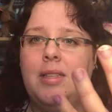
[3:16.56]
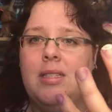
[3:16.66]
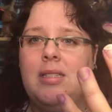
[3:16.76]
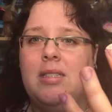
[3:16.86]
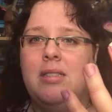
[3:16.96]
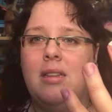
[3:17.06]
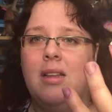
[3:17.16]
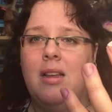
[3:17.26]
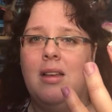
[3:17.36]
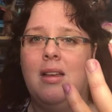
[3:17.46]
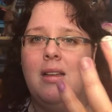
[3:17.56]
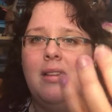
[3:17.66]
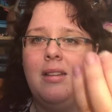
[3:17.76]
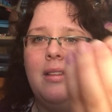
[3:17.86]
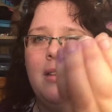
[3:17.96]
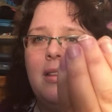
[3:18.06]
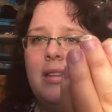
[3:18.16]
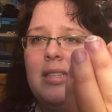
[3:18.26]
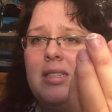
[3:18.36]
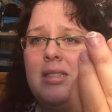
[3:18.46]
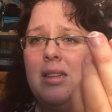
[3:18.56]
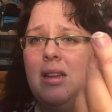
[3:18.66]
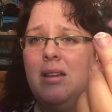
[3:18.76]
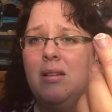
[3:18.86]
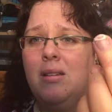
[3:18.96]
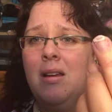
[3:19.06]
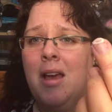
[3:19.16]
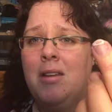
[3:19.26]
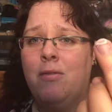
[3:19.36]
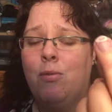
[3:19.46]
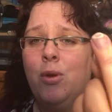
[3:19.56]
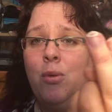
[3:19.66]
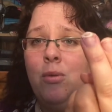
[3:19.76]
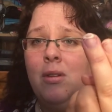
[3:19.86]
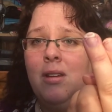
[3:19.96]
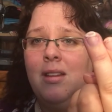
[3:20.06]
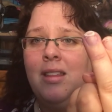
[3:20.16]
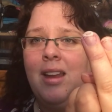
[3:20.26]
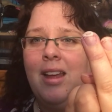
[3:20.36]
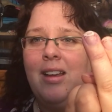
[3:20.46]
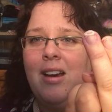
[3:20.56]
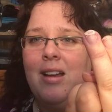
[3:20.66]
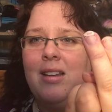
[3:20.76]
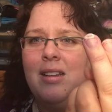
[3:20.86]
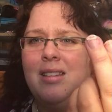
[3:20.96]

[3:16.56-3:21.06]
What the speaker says: This is the kind of wound that I got.